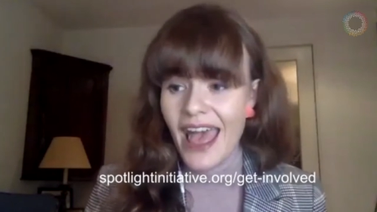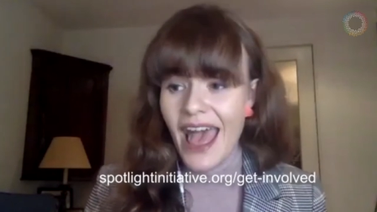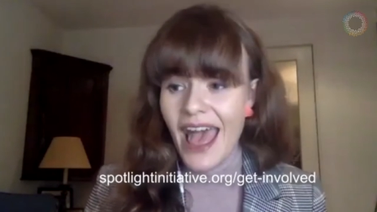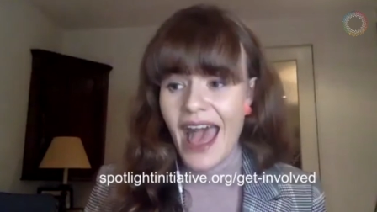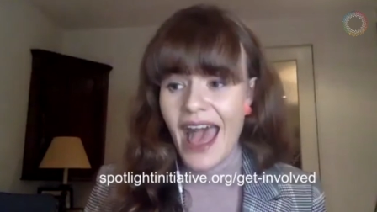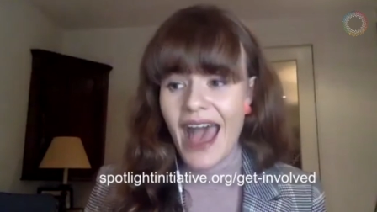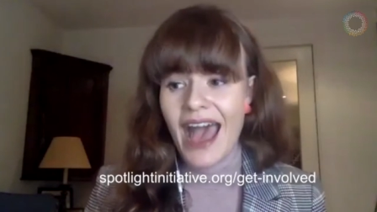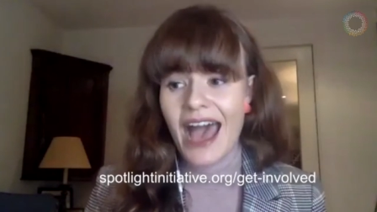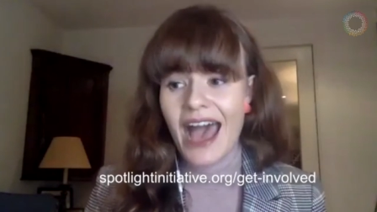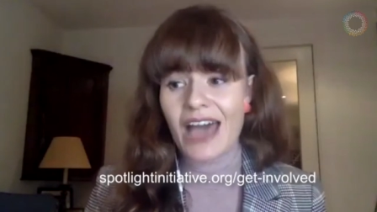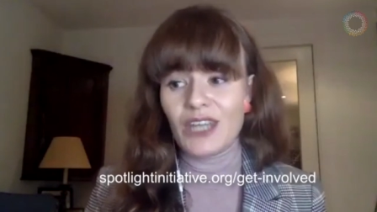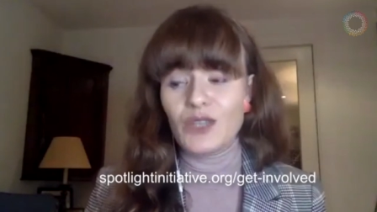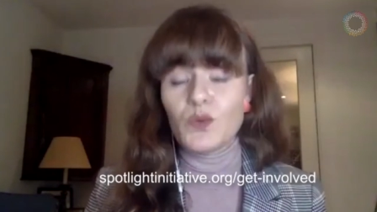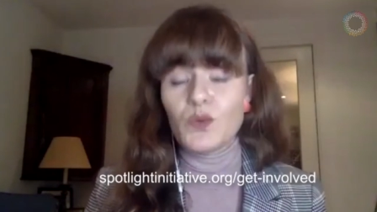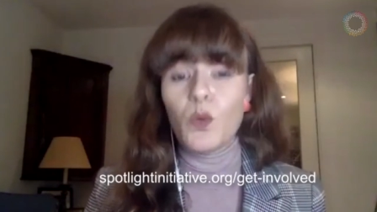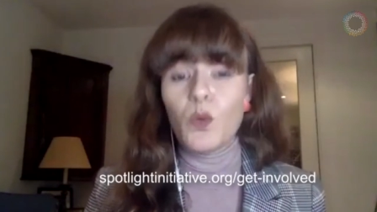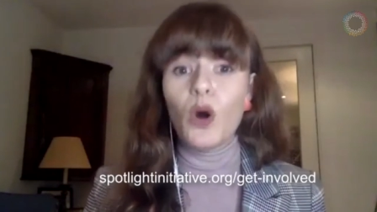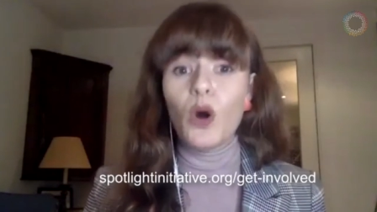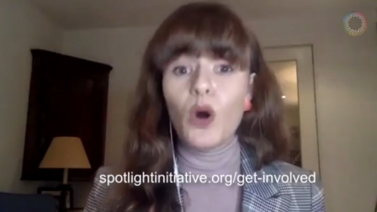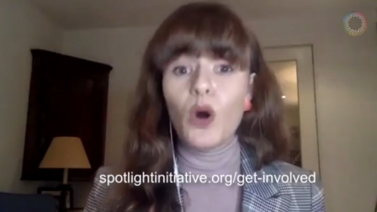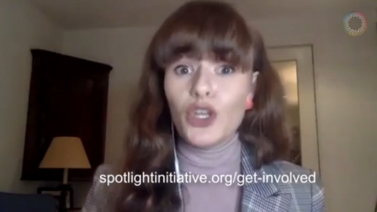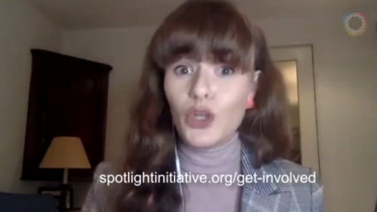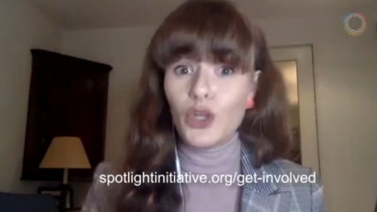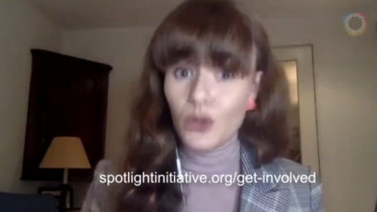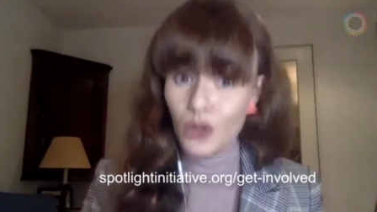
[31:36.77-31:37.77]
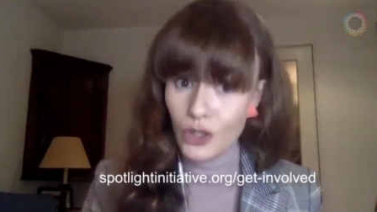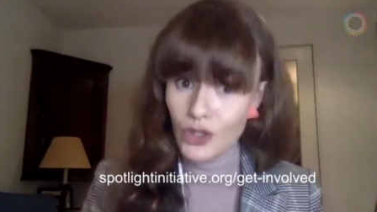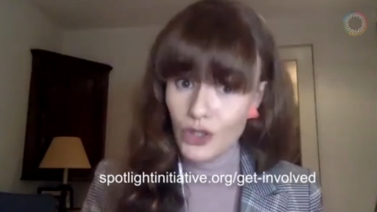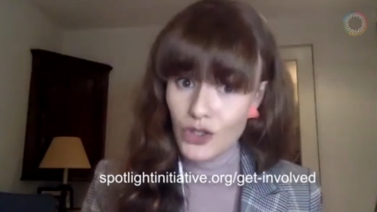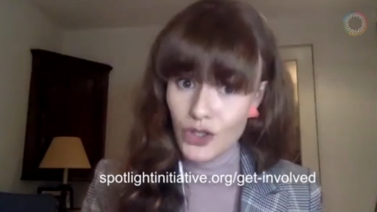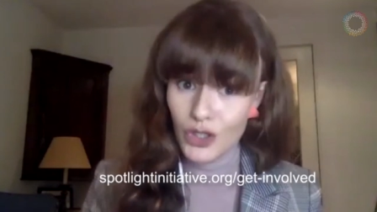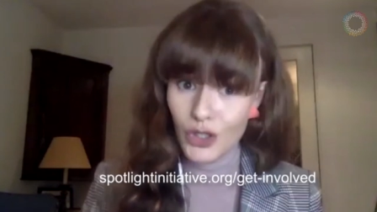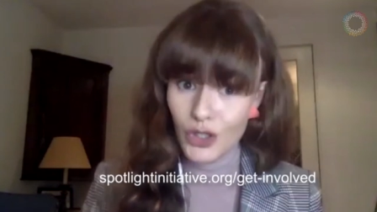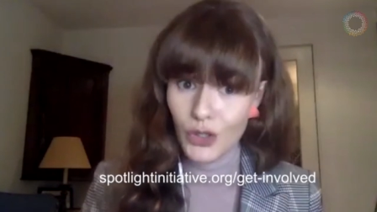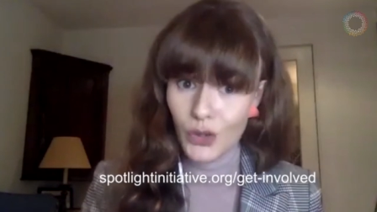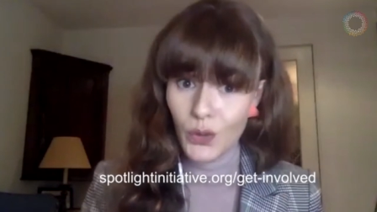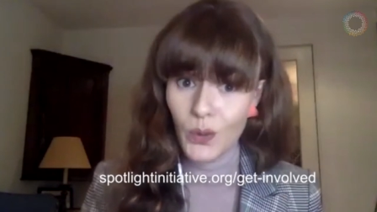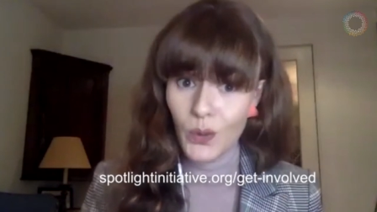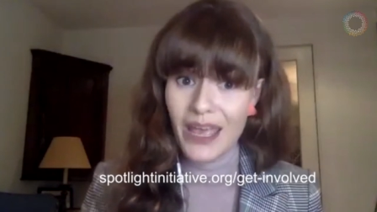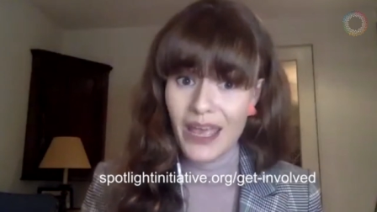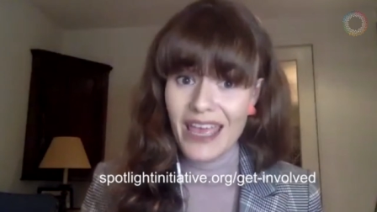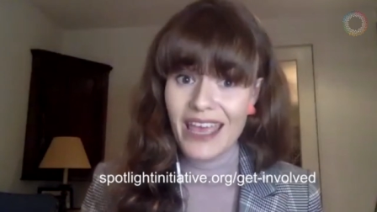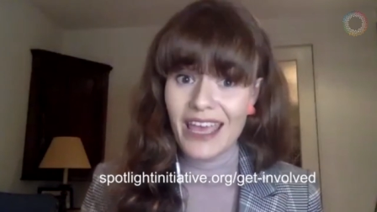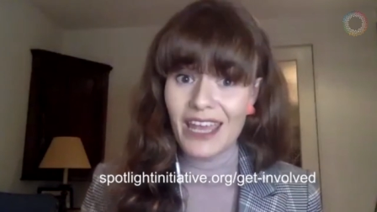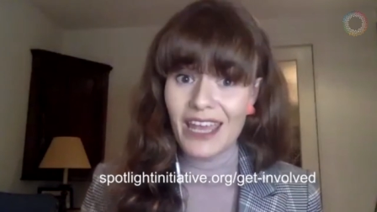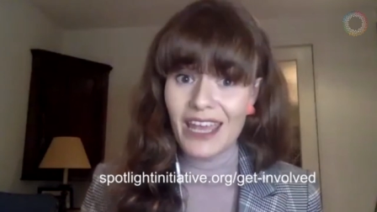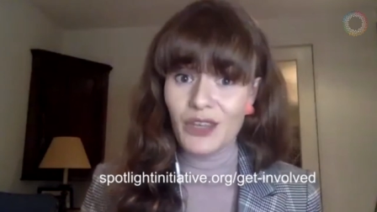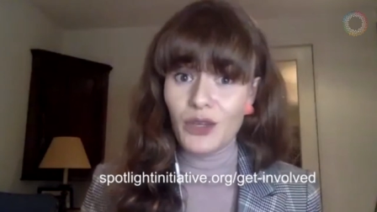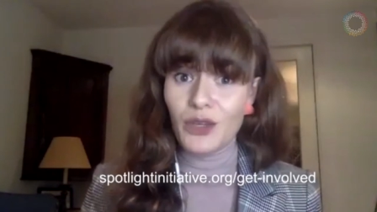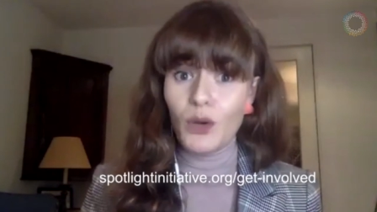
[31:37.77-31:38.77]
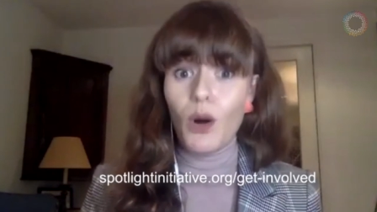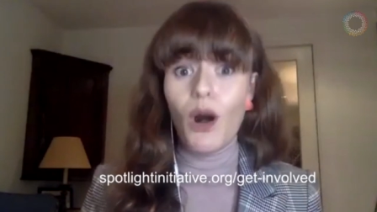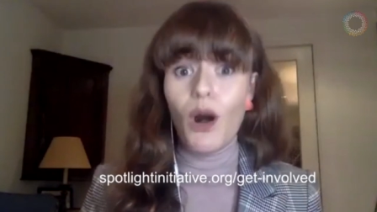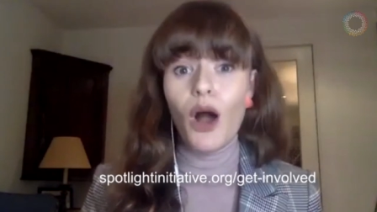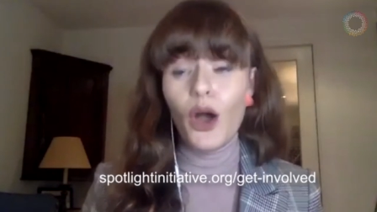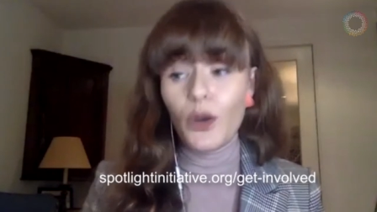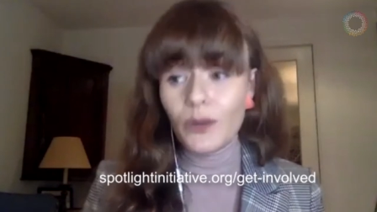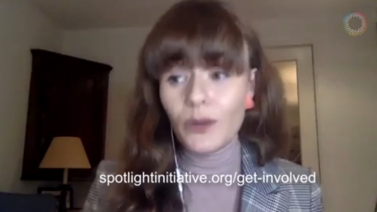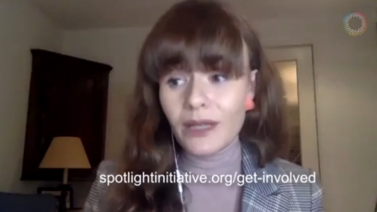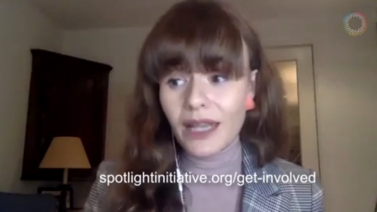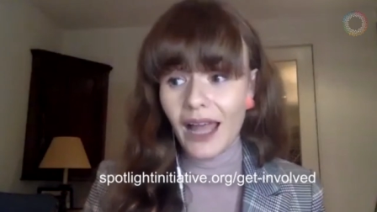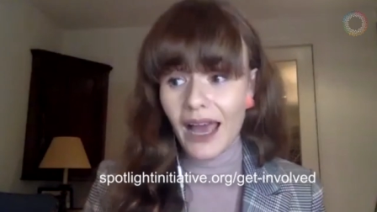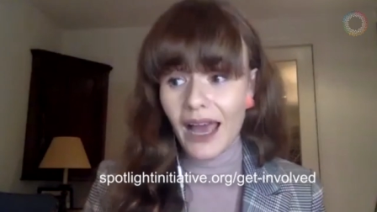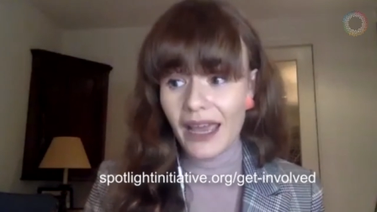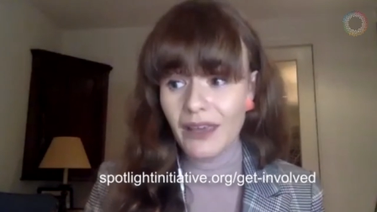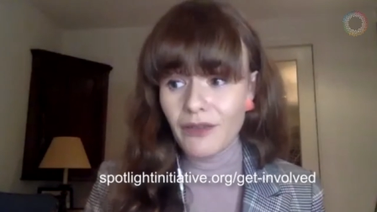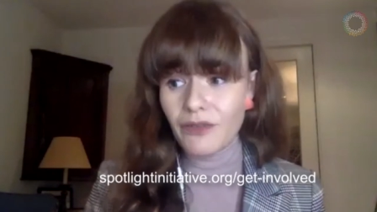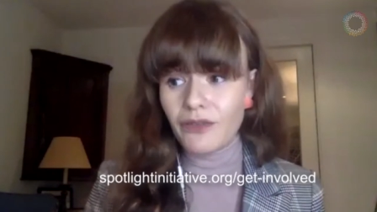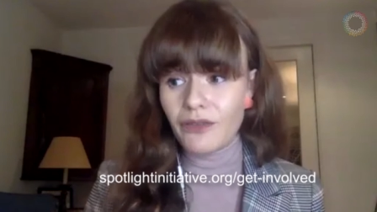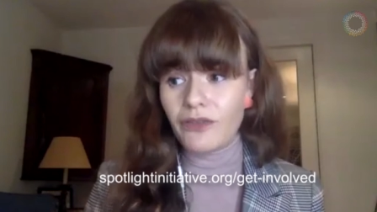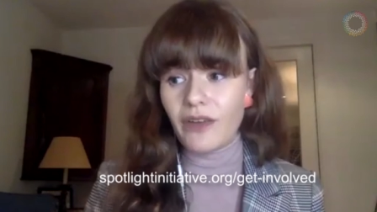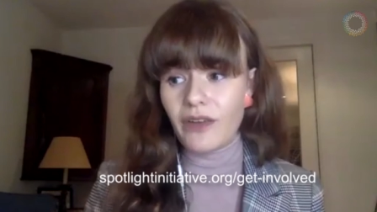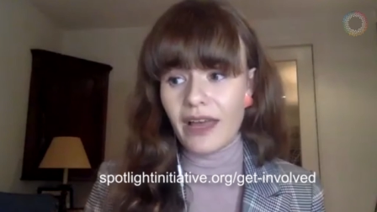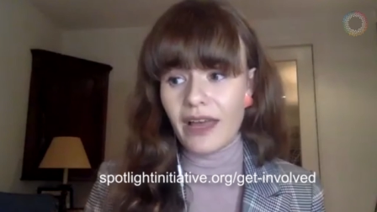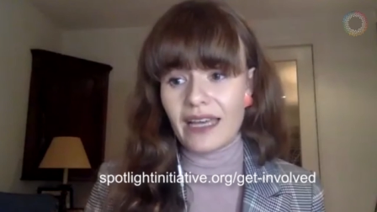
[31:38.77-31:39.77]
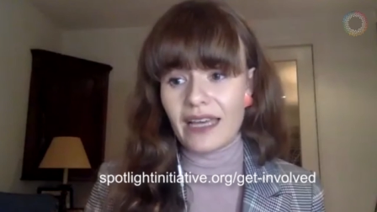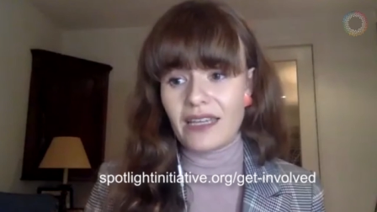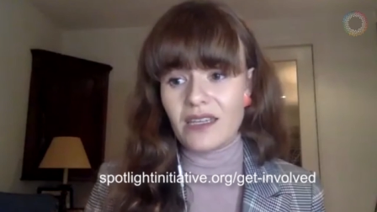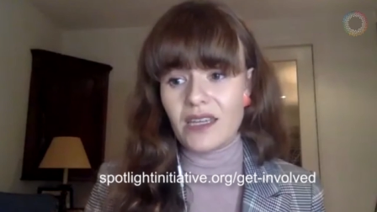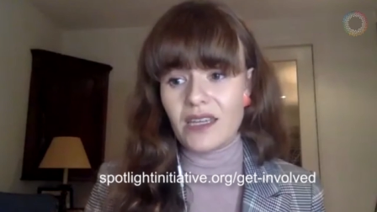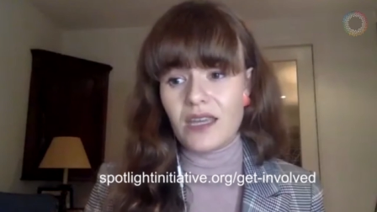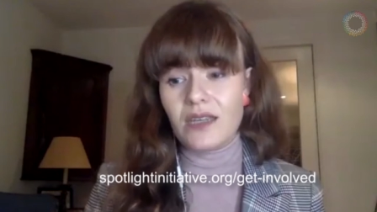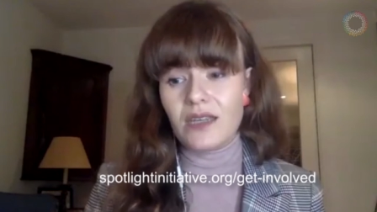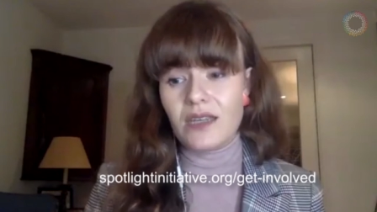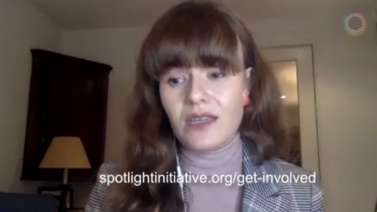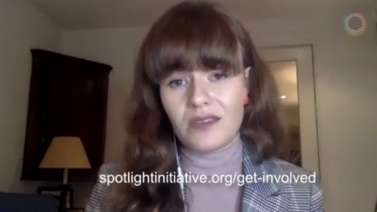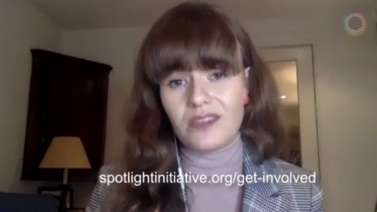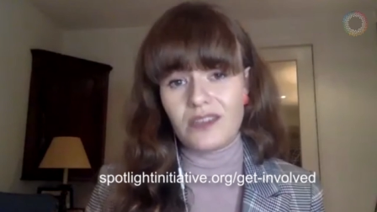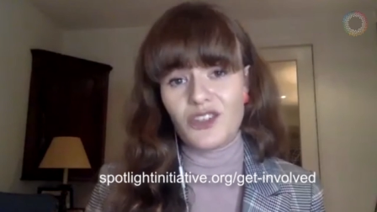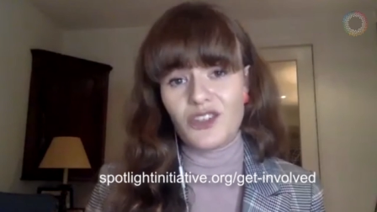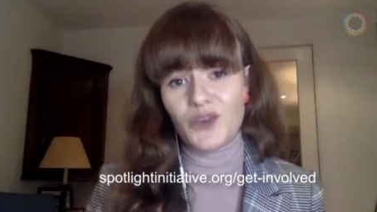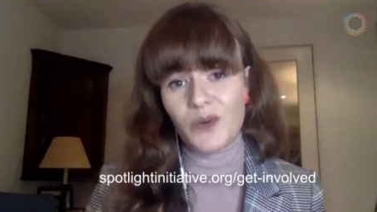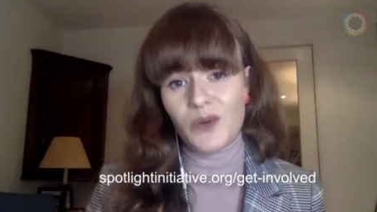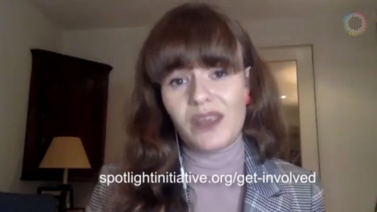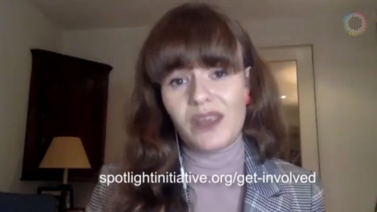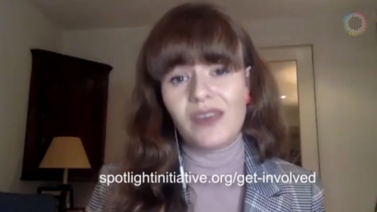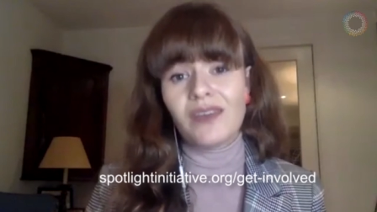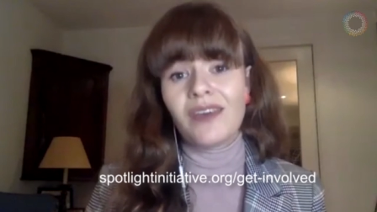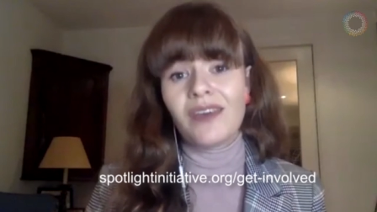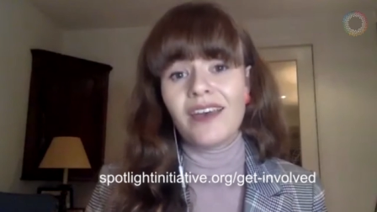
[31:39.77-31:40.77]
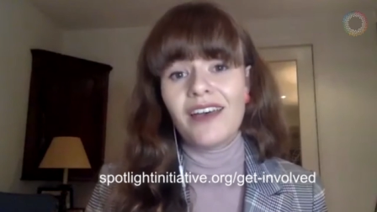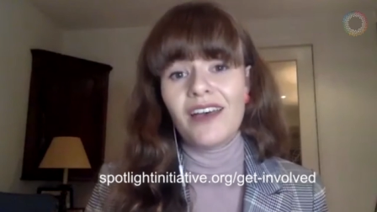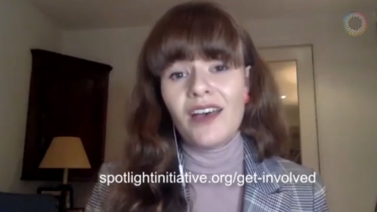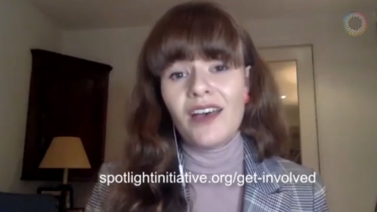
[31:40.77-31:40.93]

and what you can do in your own life and industry